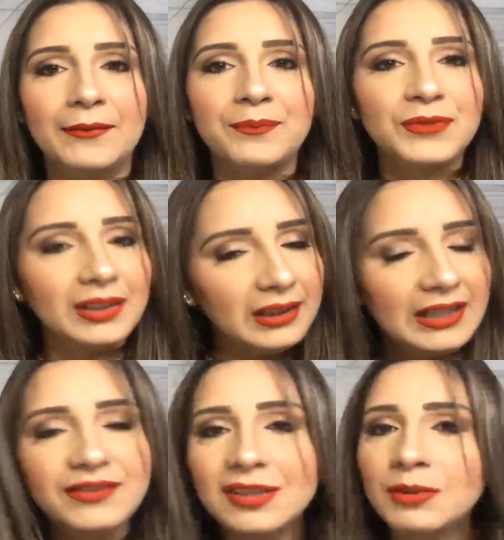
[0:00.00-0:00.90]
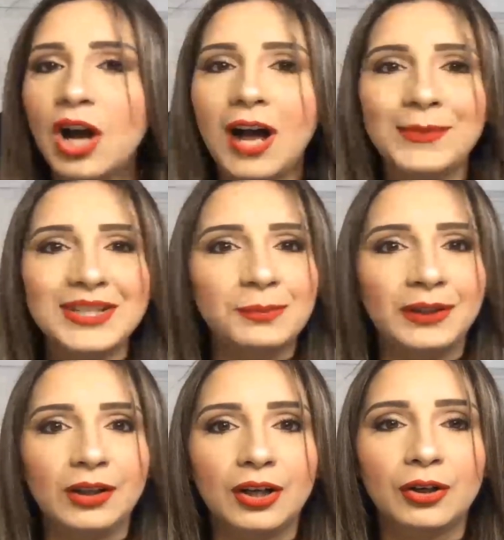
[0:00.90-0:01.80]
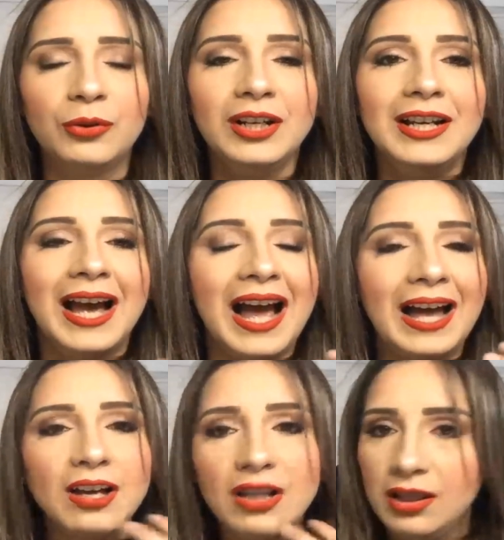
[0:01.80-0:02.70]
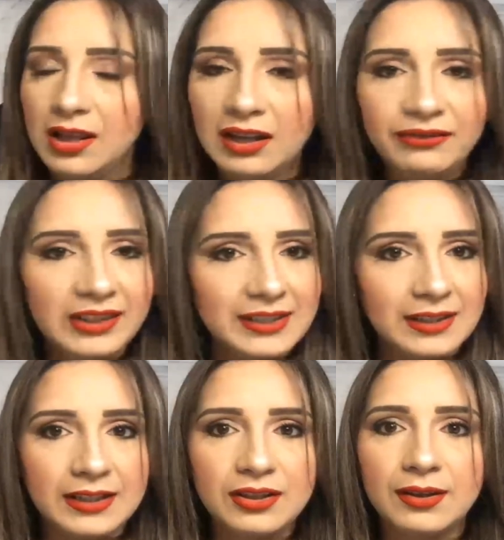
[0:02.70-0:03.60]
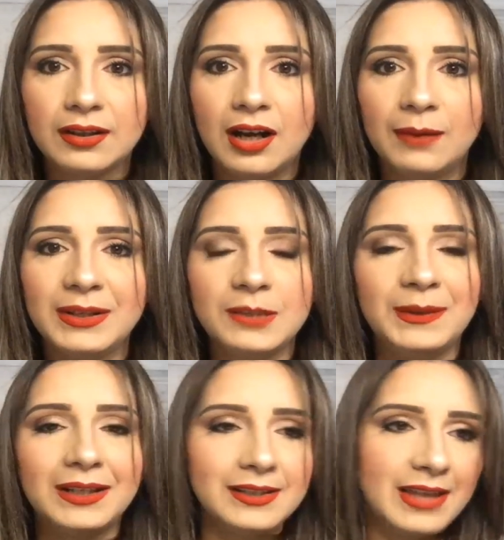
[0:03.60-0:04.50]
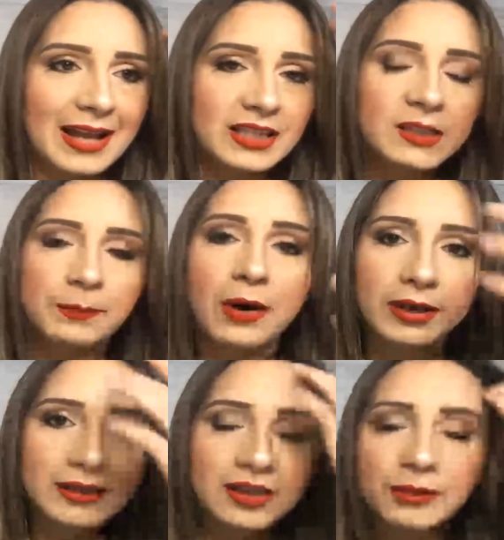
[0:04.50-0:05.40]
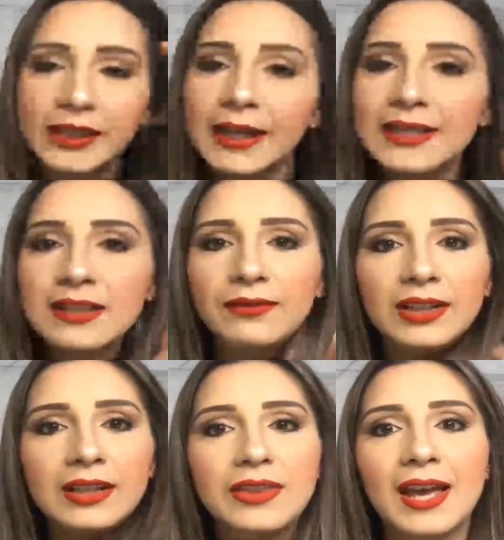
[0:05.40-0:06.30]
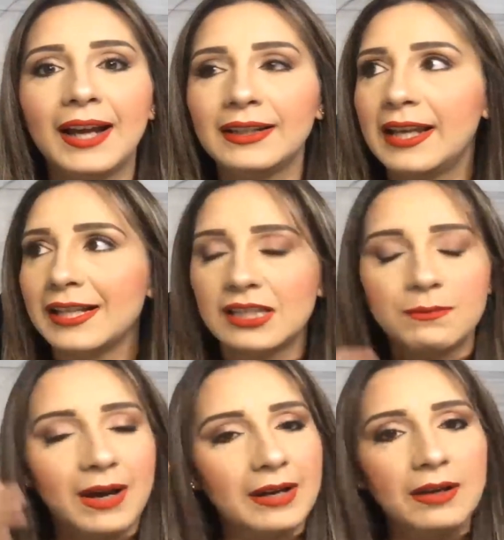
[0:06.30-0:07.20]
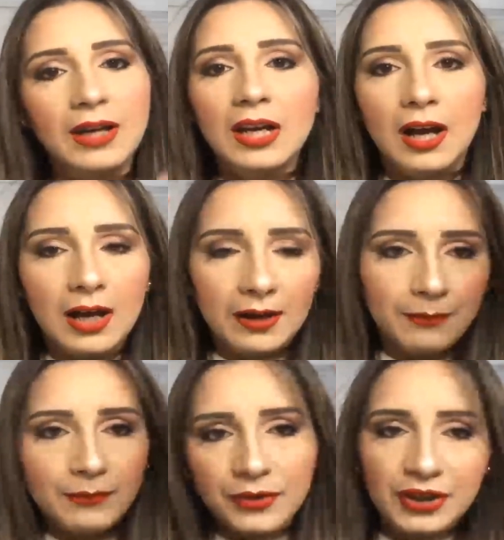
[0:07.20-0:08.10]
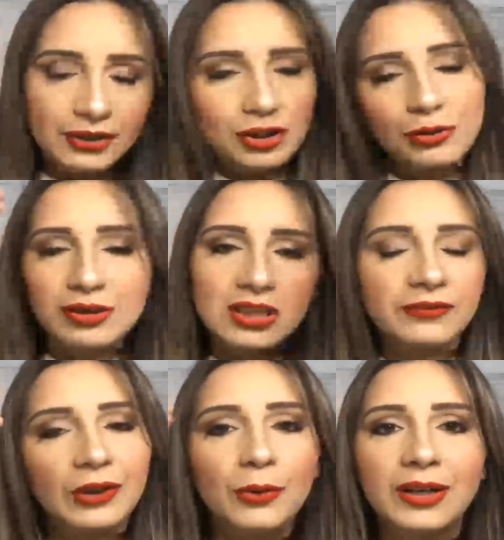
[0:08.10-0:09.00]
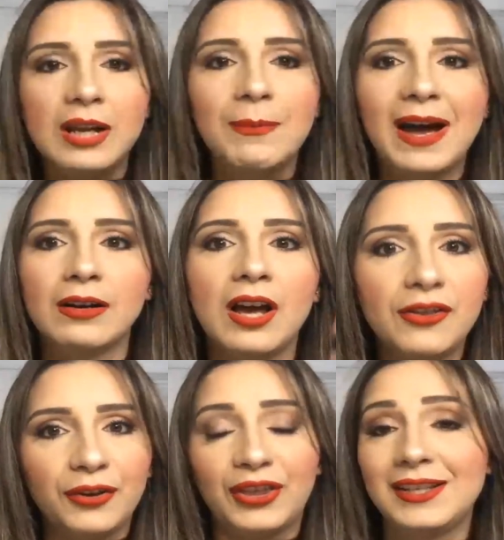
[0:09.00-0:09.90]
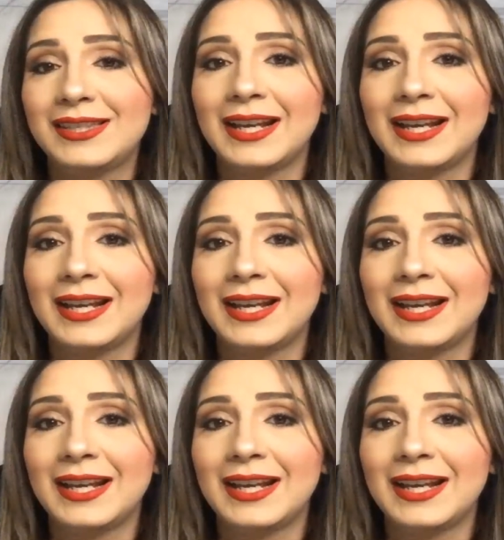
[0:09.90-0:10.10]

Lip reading: Leave some comments below. I love listening to the comments because that sparks creativity. That gets the juices flowing about other things that